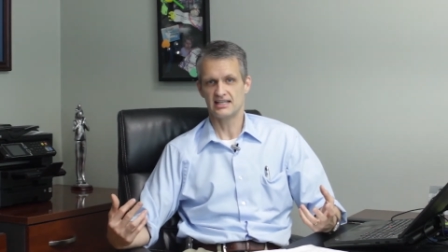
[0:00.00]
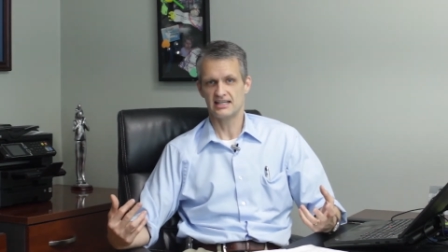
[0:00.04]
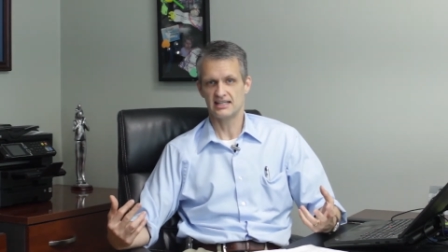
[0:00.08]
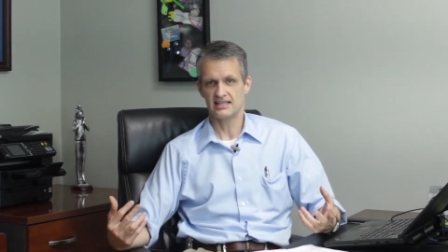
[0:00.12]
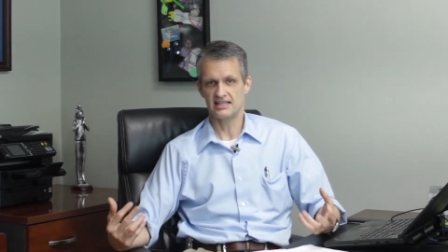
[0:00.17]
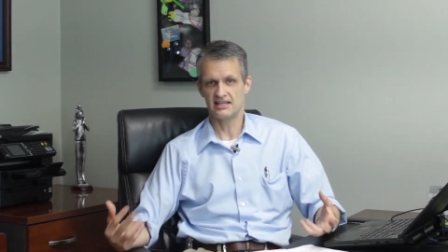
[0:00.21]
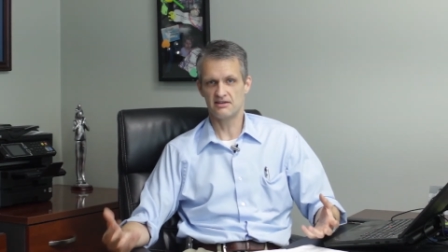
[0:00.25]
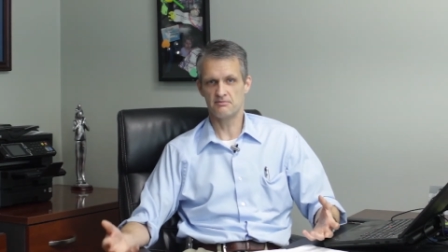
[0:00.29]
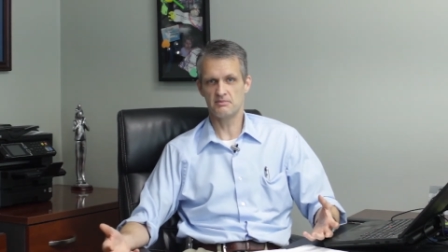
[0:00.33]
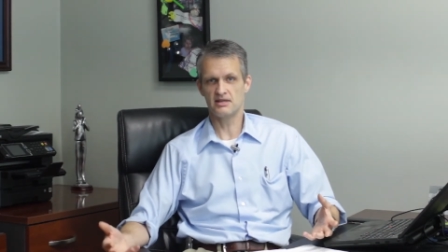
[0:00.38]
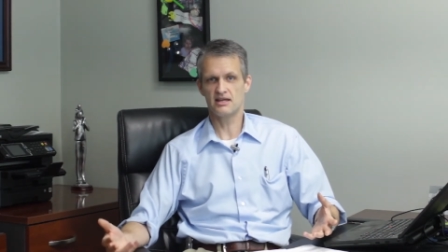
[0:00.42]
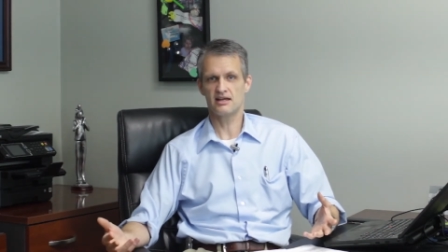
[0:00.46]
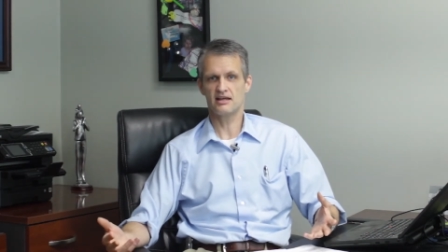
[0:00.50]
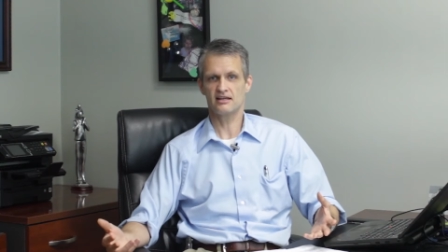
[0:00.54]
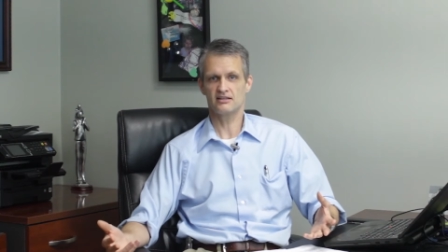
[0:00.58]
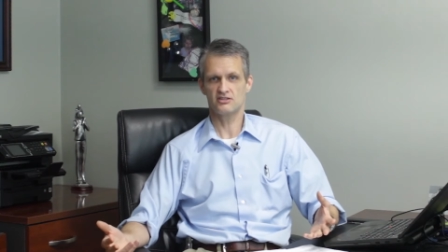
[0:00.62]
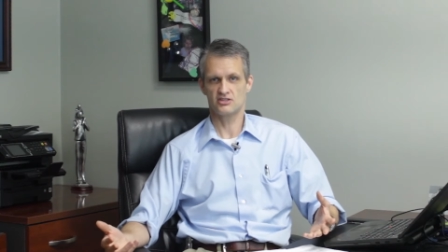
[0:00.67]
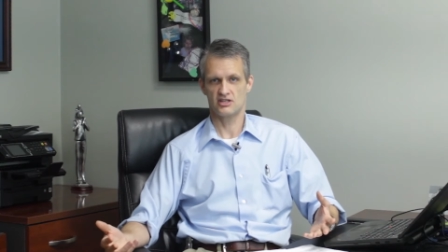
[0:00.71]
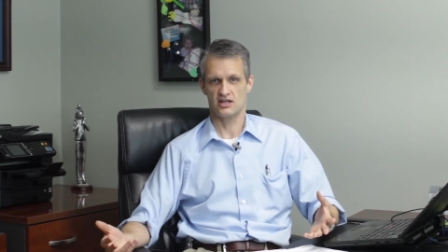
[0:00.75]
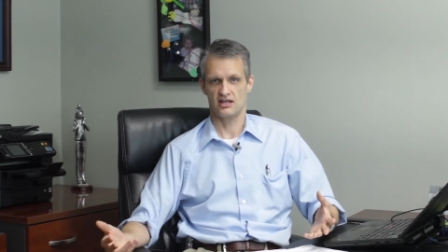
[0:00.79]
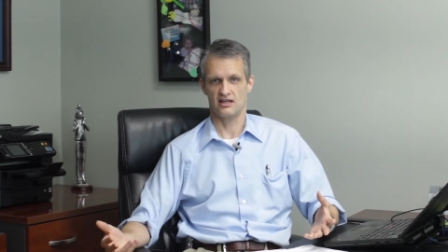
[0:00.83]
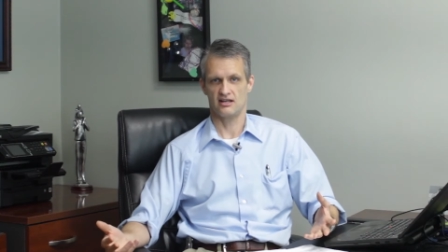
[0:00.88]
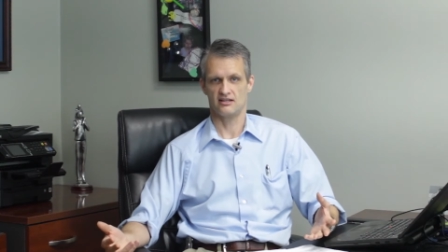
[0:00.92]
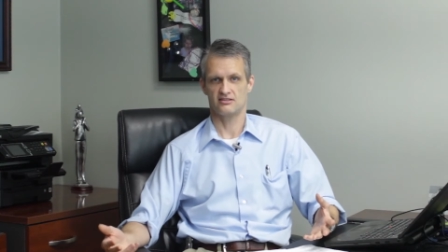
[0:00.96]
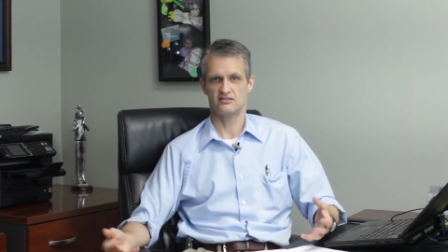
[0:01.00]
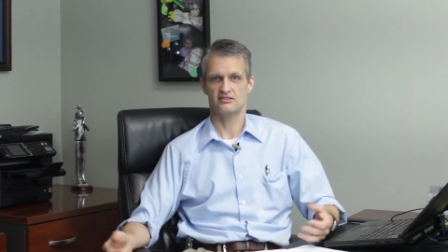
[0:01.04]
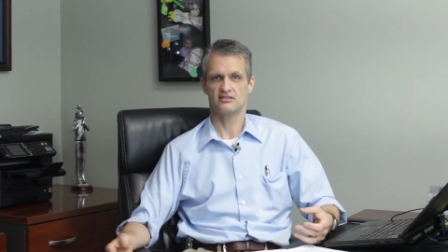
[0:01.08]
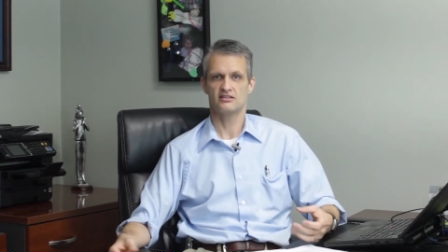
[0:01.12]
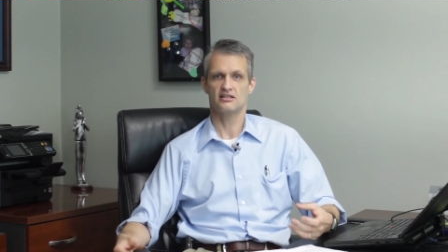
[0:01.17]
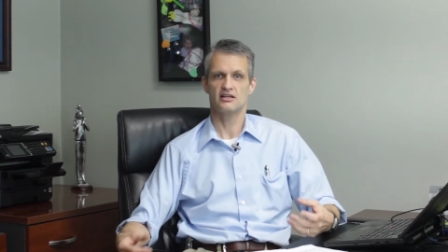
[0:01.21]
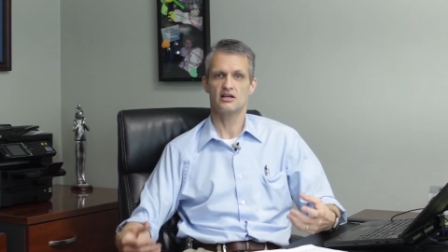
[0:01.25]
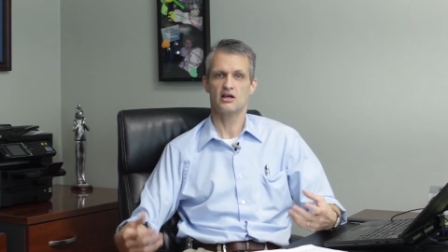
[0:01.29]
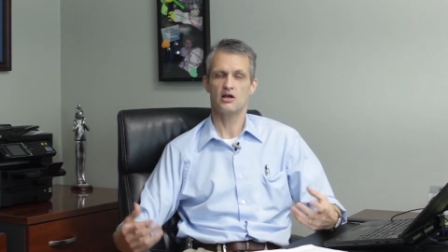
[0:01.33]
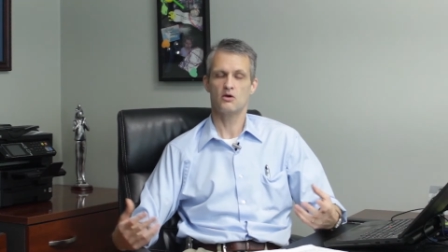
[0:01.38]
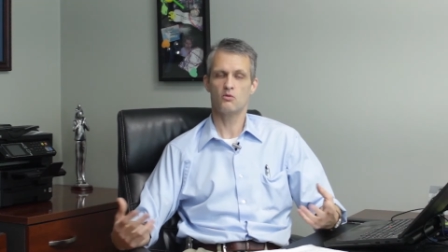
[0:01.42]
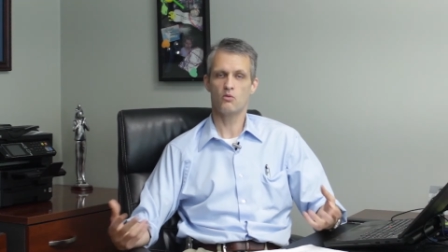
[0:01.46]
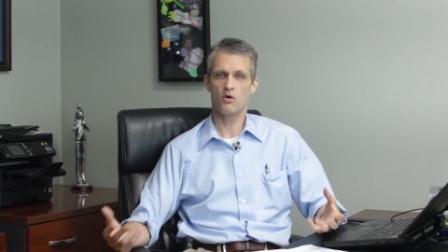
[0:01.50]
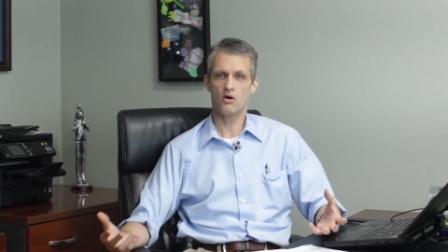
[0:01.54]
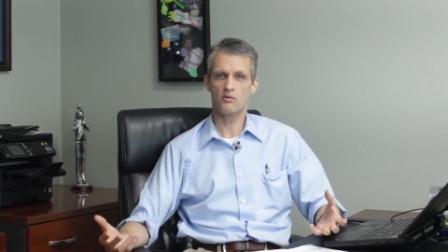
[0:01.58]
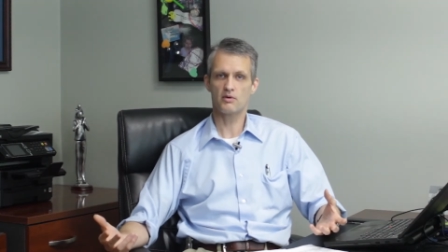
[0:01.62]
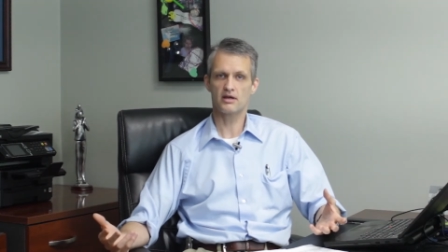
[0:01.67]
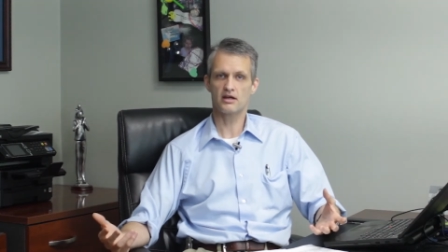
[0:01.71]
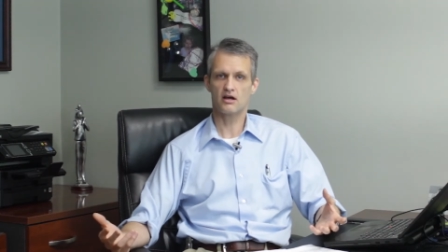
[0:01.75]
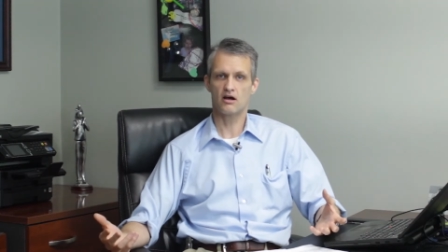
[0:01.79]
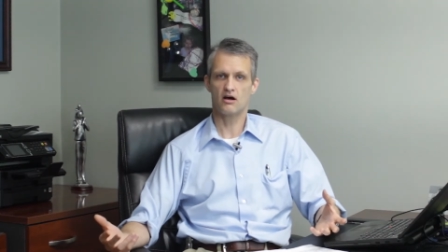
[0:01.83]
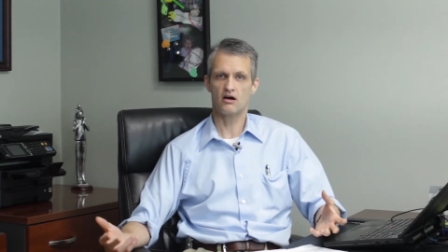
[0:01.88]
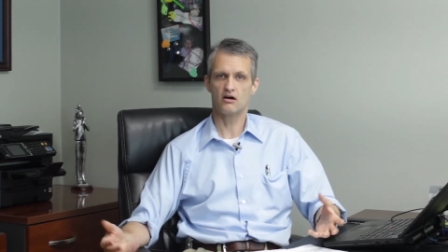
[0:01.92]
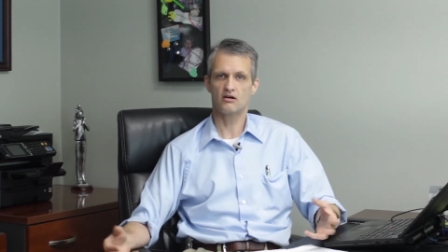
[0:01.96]
give me a chance at what we
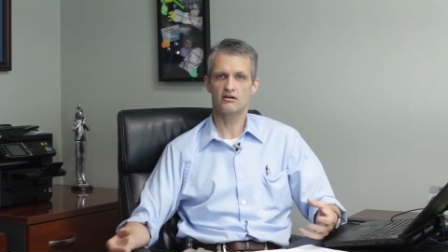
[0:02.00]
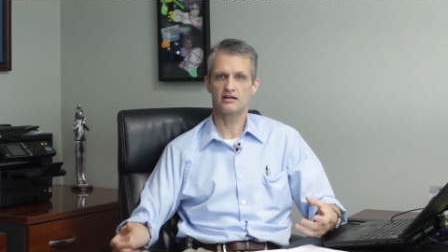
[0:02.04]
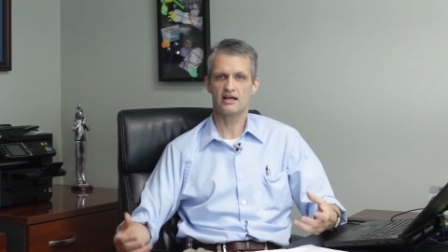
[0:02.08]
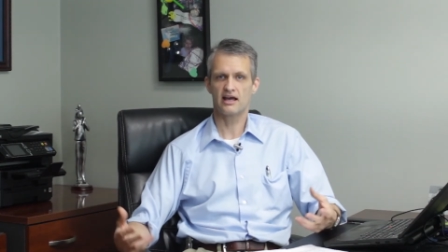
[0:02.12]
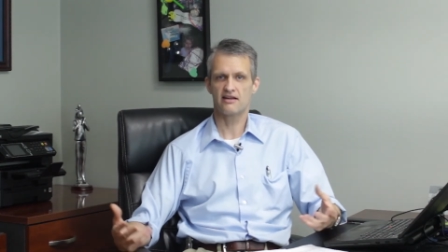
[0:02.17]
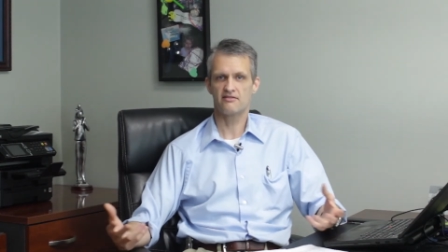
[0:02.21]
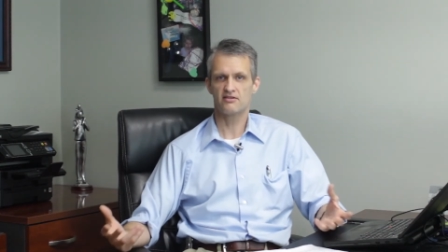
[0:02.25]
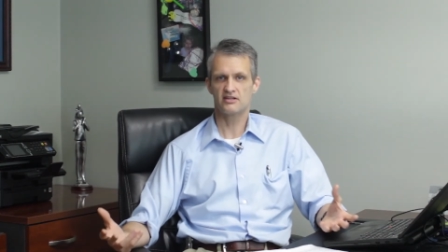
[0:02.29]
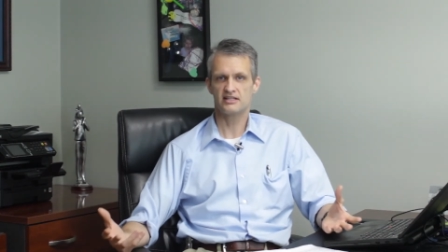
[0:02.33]
call kind